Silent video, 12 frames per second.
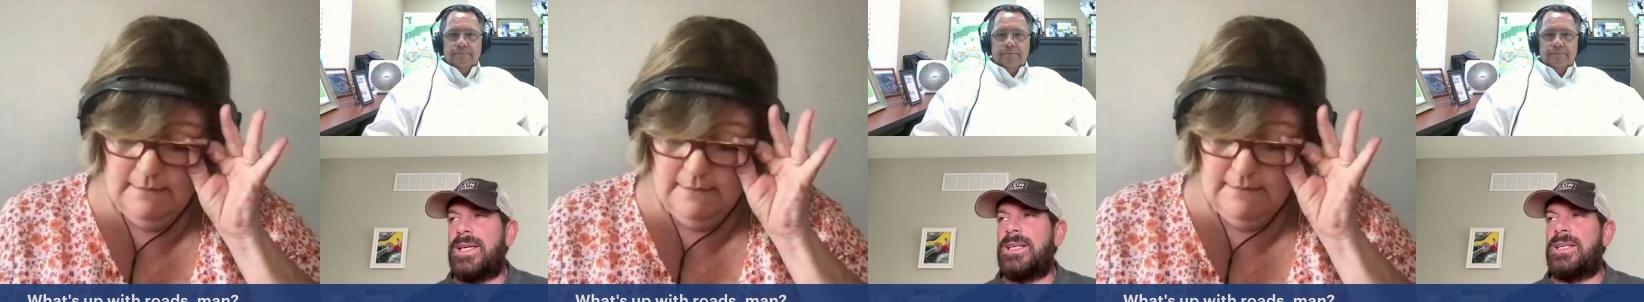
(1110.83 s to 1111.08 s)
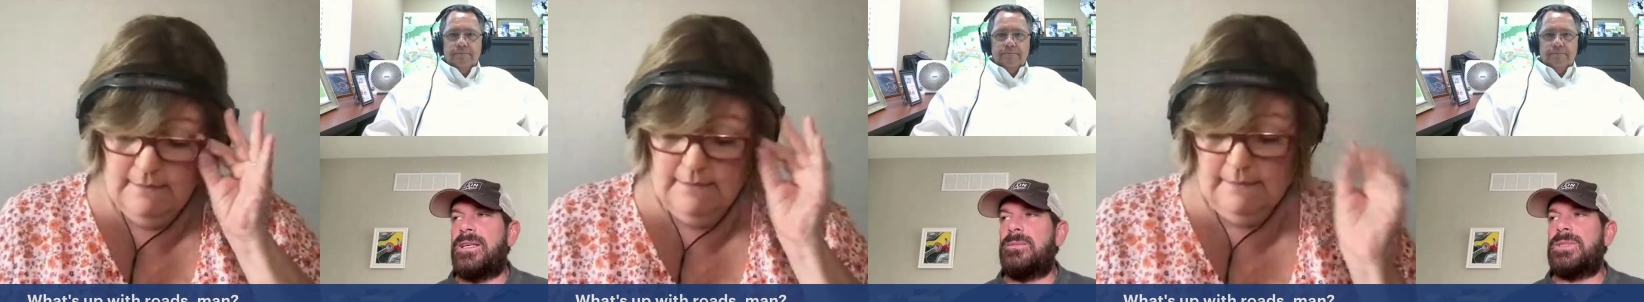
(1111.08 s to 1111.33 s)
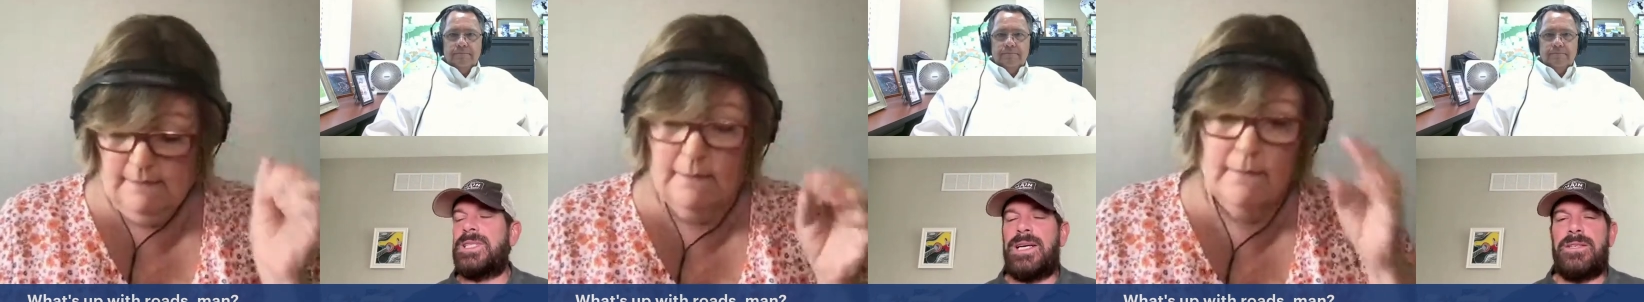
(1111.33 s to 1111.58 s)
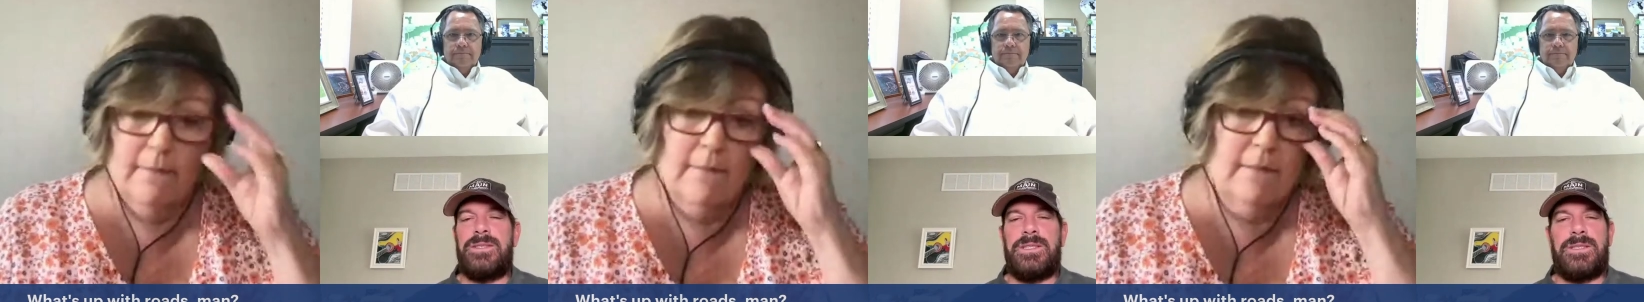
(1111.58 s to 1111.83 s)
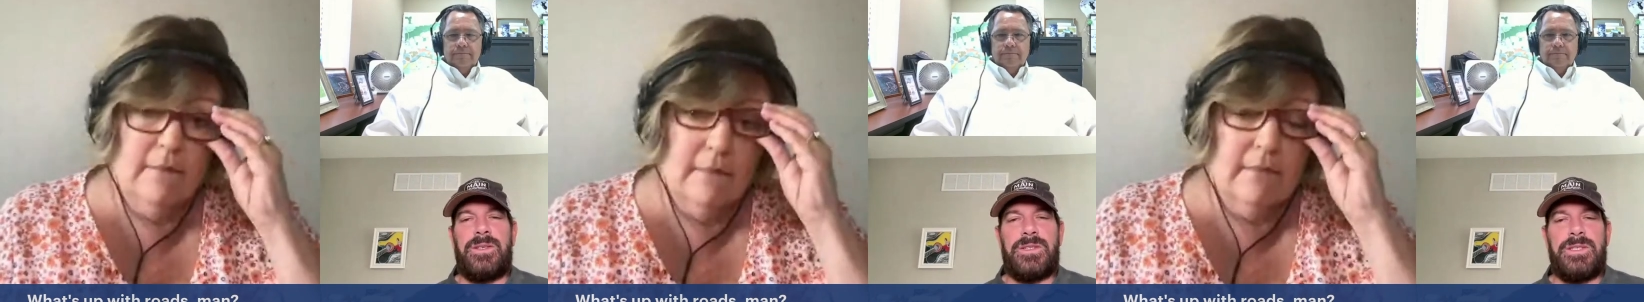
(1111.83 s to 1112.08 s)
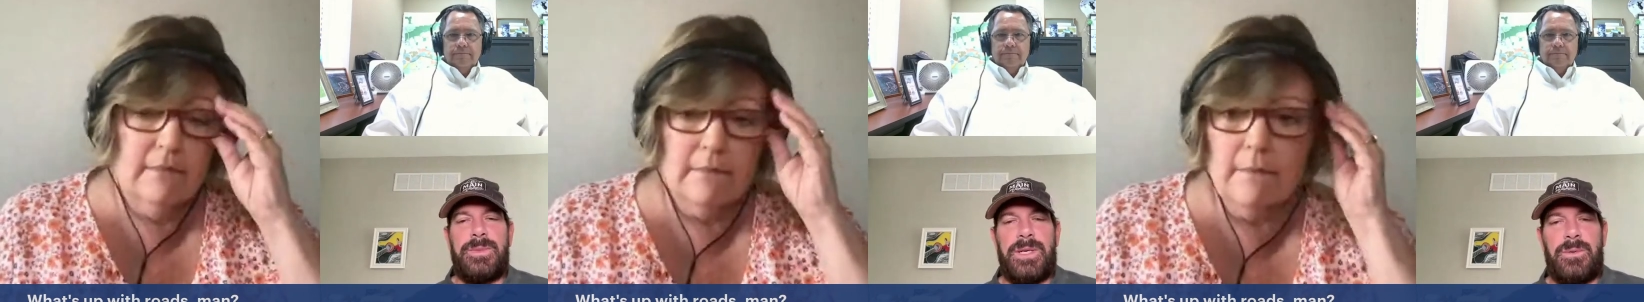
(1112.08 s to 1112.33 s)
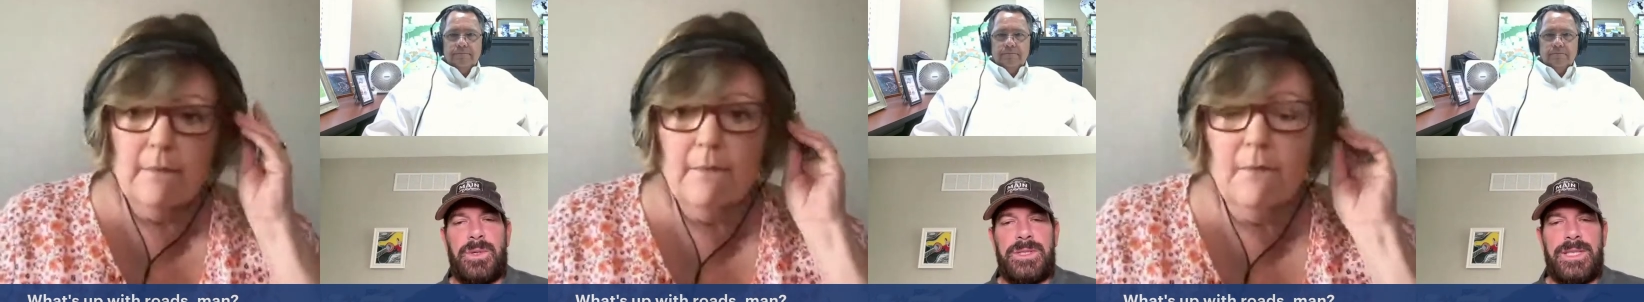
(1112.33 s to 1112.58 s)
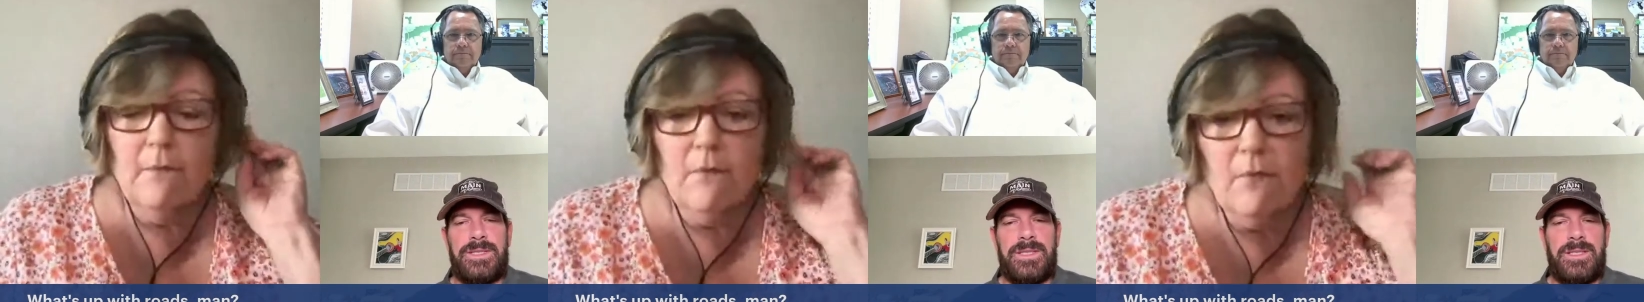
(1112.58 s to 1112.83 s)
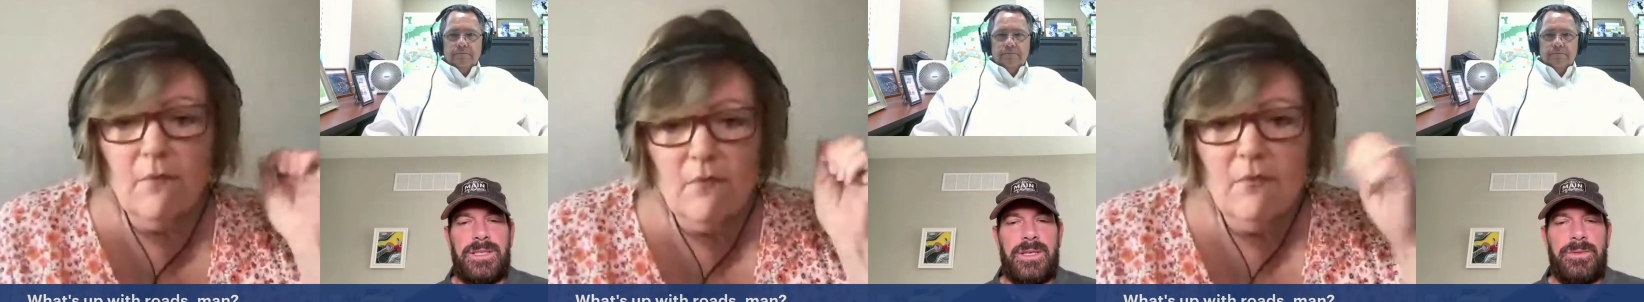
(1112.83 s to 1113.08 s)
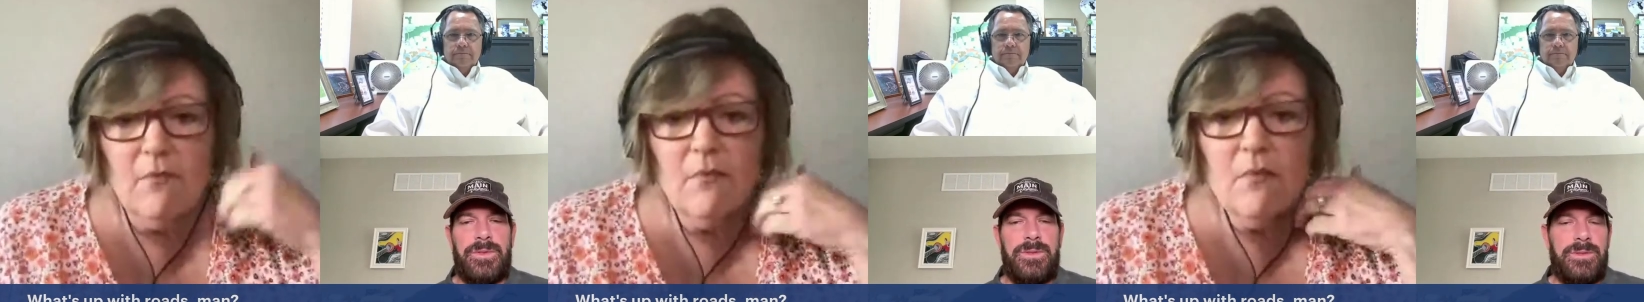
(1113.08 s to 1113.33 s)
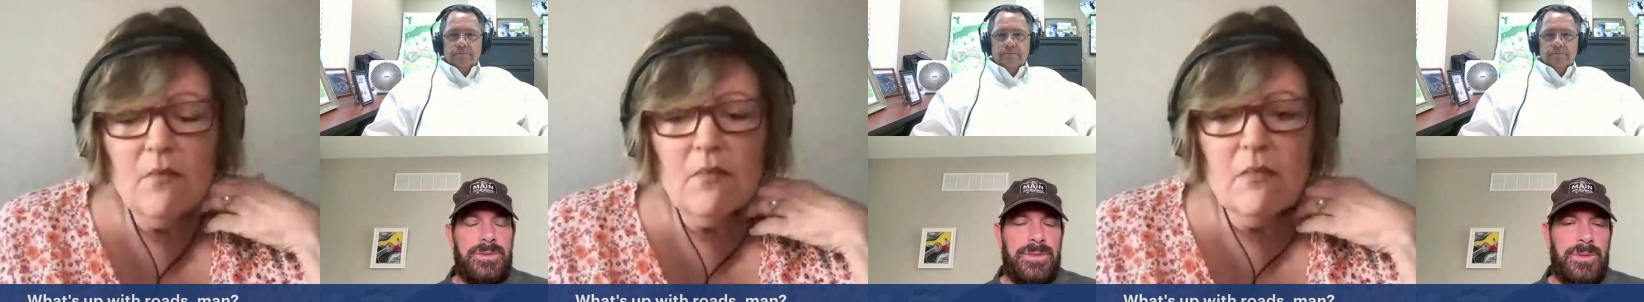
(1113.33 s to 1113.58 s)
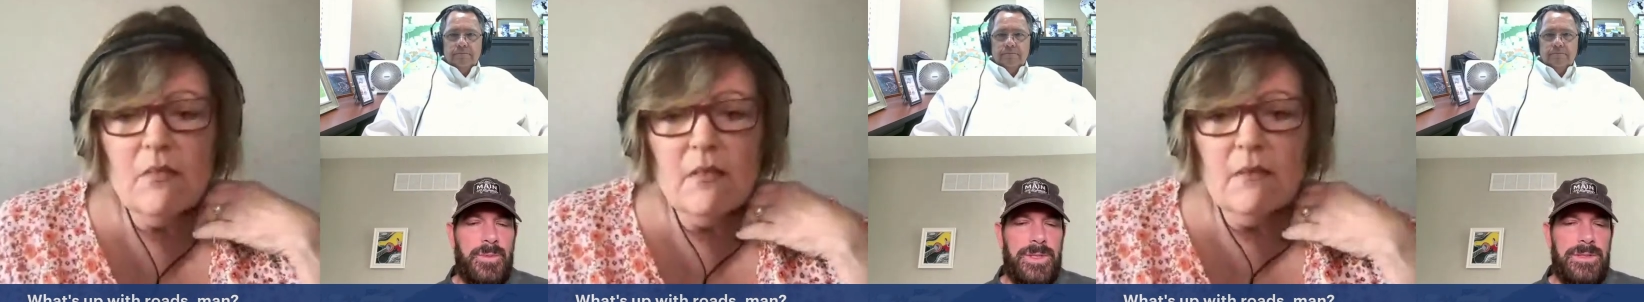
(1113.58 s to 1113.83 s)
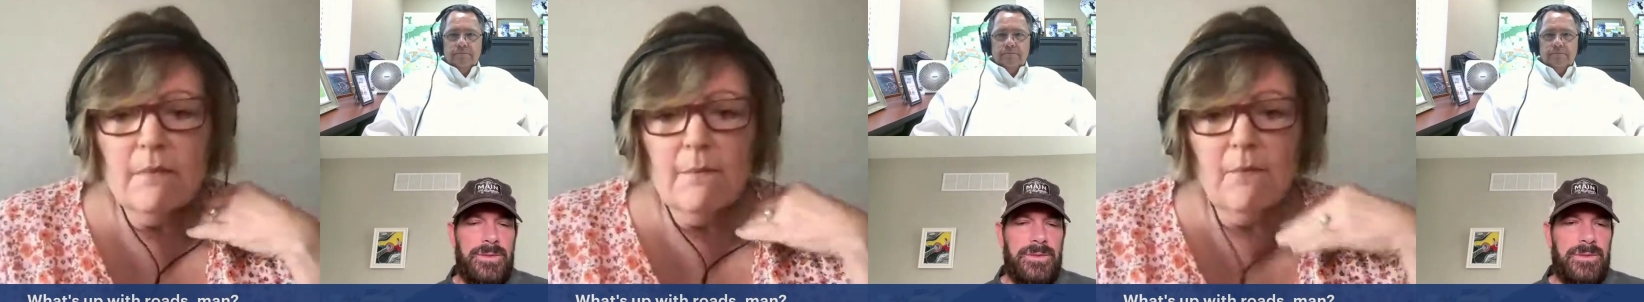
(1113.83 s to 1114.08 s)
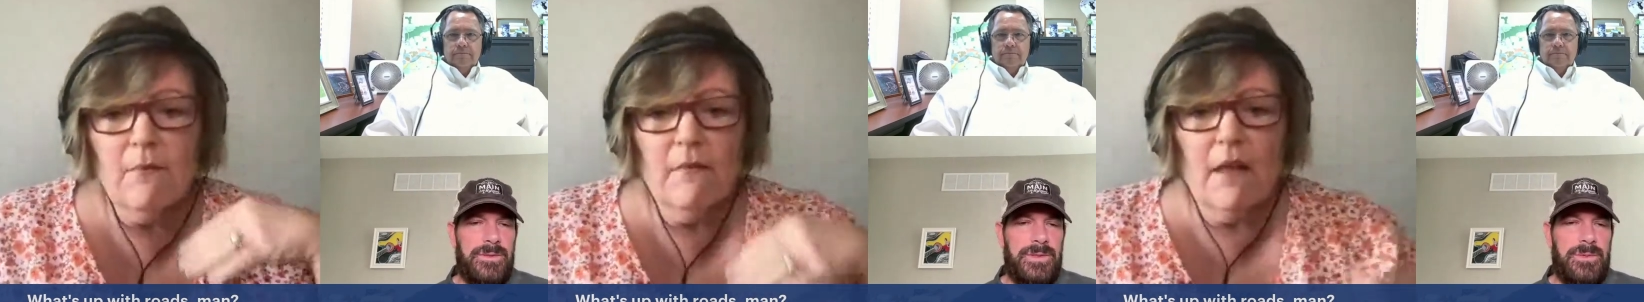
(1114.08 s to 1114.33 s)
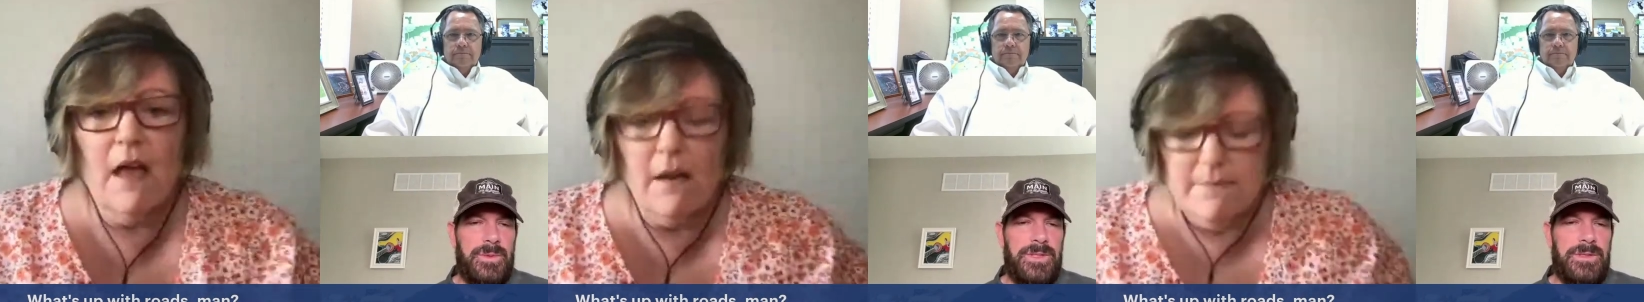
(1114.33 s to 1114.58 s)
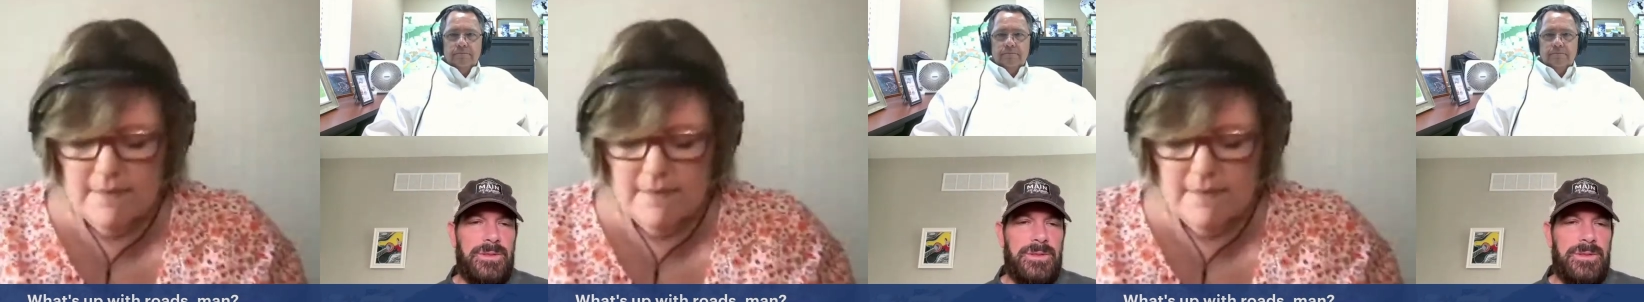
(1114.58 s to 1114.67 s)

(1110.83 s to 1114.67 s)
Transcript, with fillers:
Speaker 1: kind of comes out that talks about what that's going to cover somewhere that we uh,